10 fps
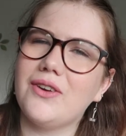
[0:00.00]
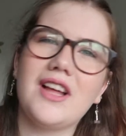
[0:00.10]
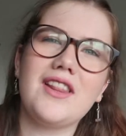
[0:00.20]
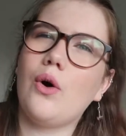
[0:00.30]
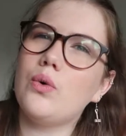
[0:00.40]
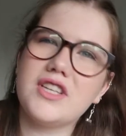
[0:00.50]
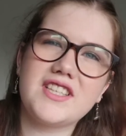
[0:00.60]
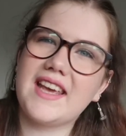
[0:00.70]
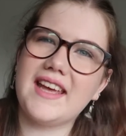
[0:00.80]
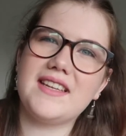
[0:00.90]
Like, the
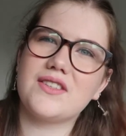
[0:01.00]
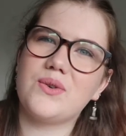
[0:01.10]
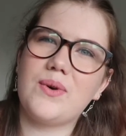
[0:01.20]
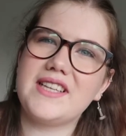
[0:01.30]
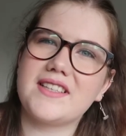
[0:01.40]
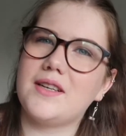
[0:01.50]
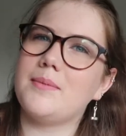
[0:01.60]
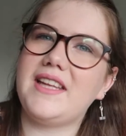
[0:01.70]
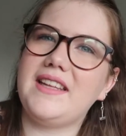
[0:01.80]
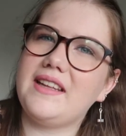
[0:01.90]
oldest kid is always going to
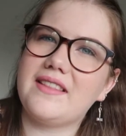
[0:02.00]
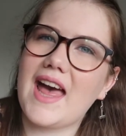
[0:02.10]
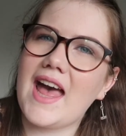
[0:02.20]
be the